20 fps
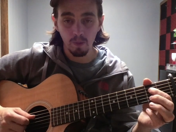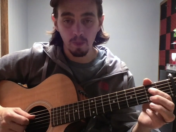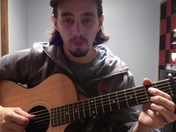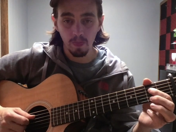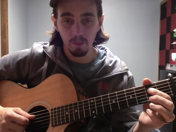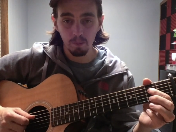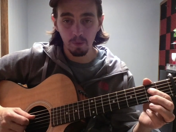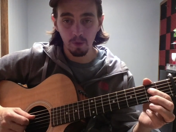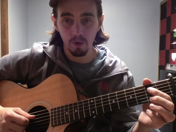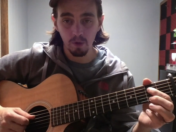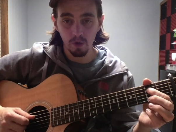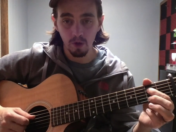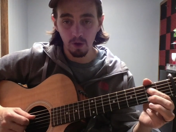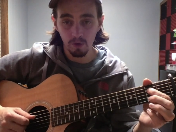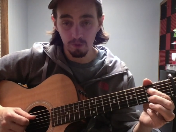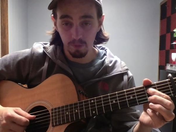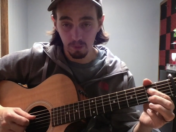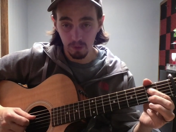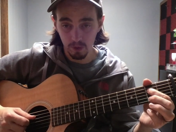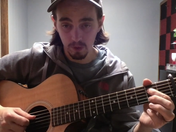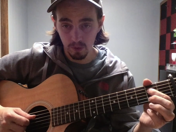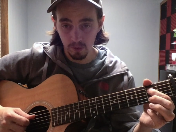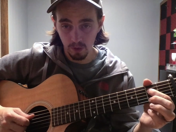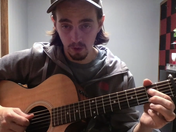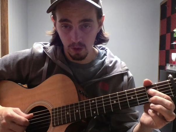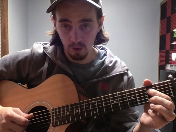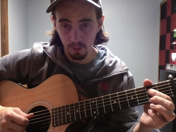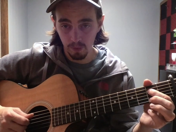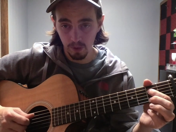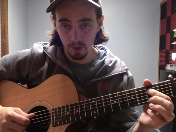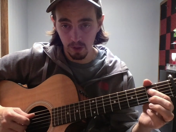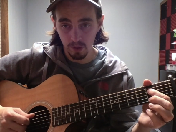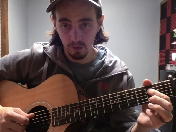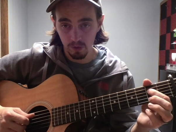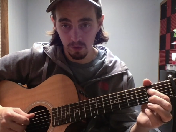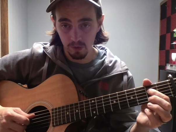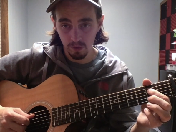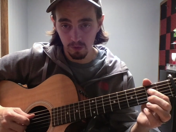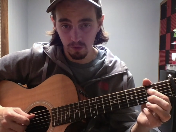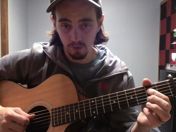pull off from 2 to open on
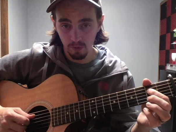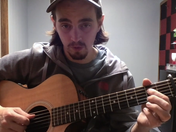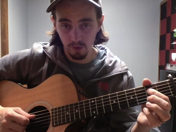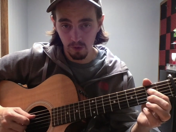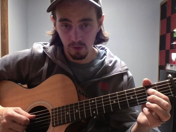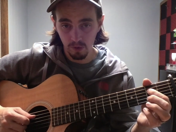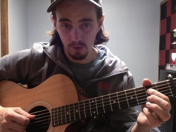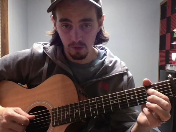string 4.